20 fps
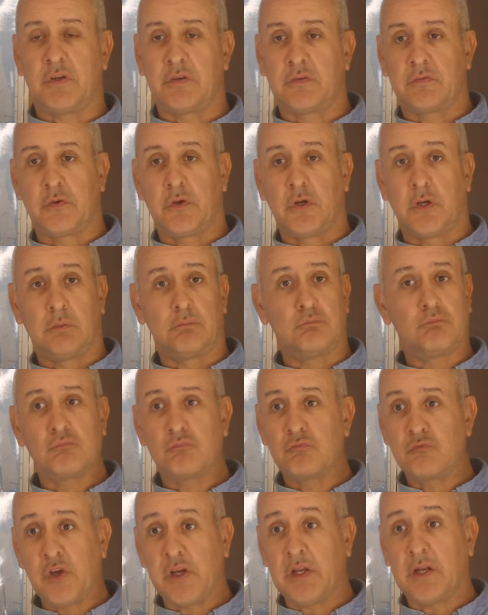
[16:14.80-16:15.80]
for
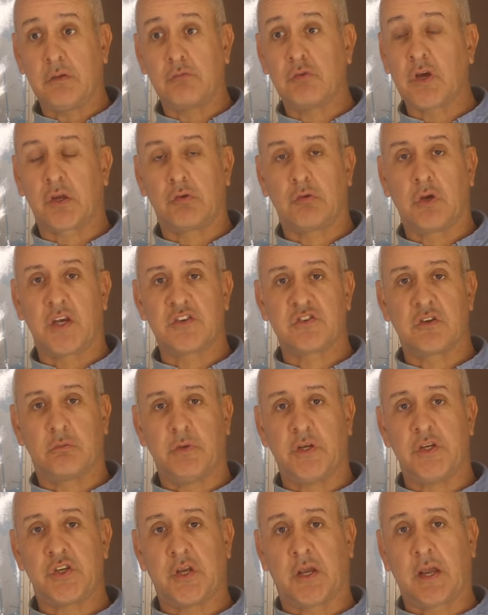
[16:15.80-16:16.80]
really recreational
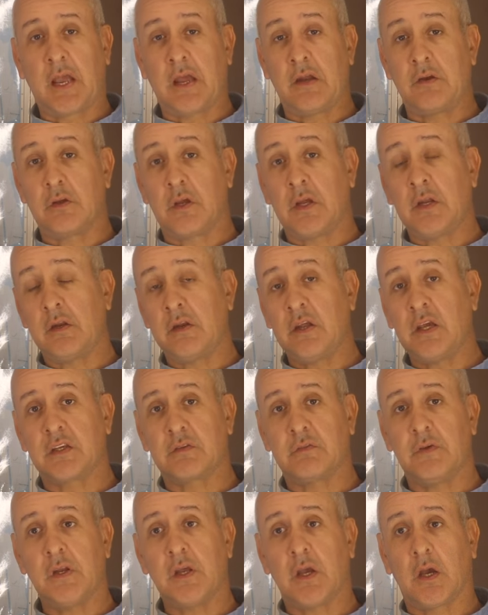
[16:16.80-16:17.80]
winching. And in the
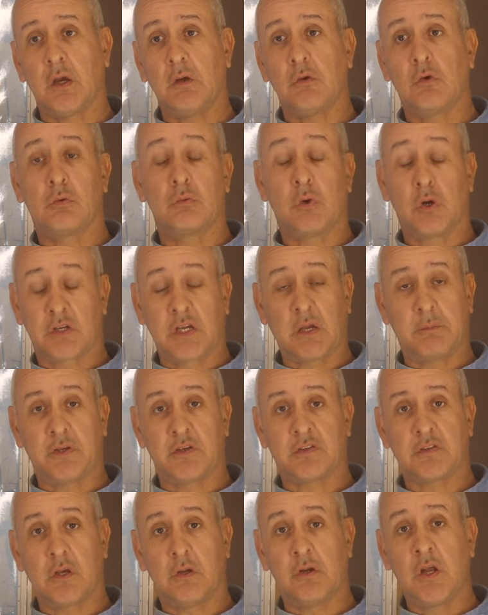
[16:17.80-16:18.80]
next video, or one
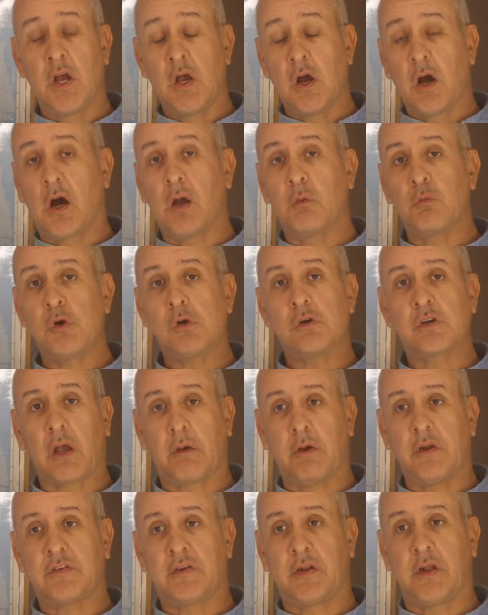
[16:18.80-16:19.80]
coming soon, I will
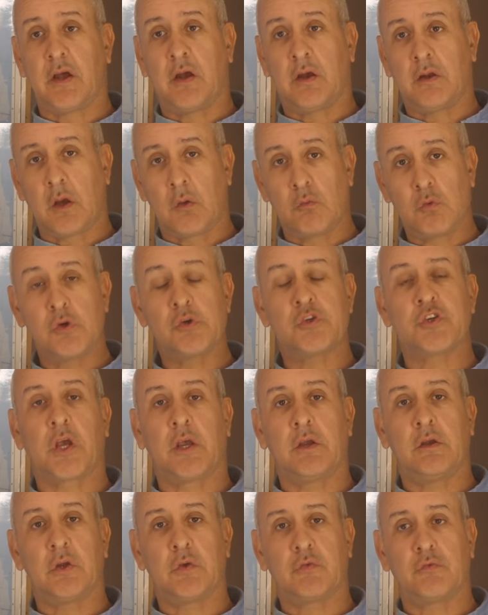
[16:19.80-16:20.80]
go into that and I will
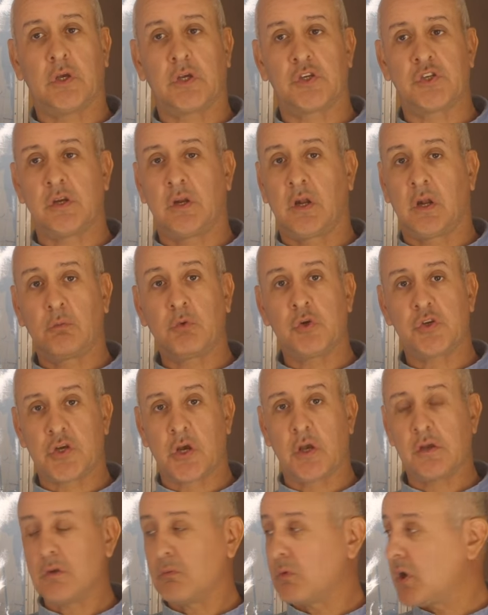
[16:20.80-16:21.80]
show you the friction and I will
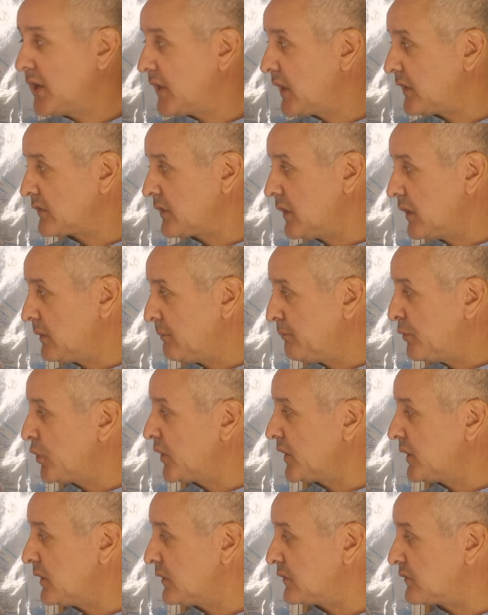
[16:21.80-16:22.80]
show you why that's kind of
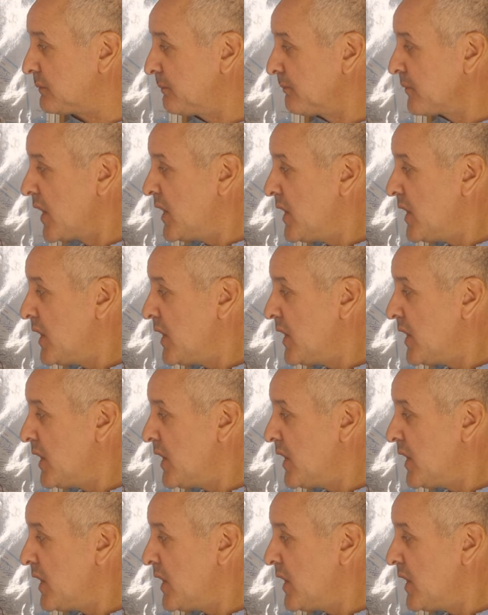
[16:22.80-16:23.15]
pointless.